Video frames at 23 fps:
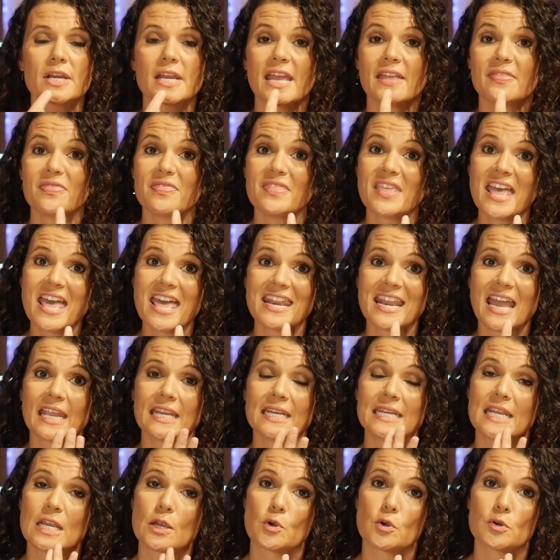and then I
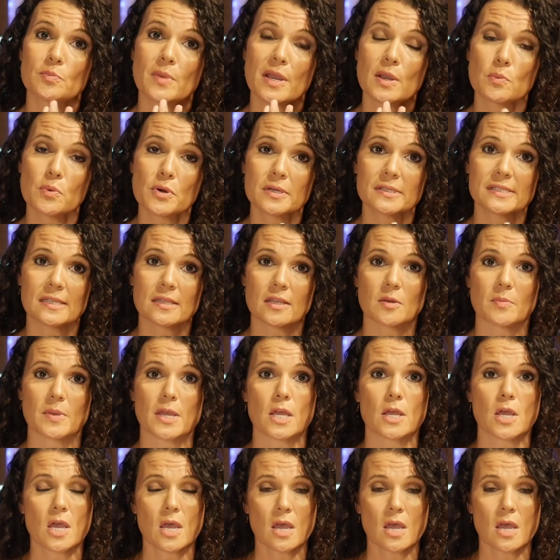narrowed my words a little bit.